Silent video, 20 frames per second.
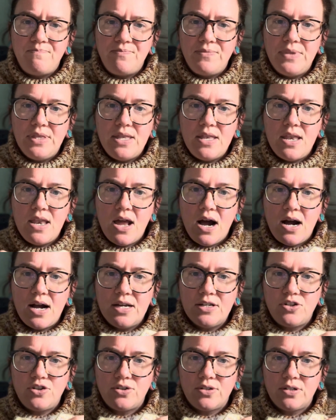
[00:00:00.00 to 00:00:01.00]

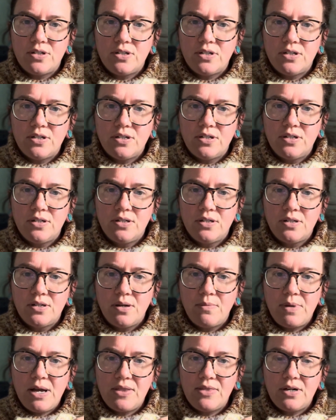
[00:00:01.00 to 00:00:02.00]
Not sure
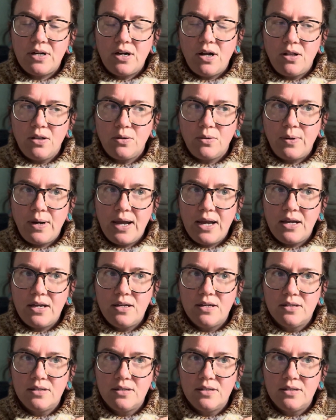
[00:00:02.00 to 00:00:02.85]
about the colorway.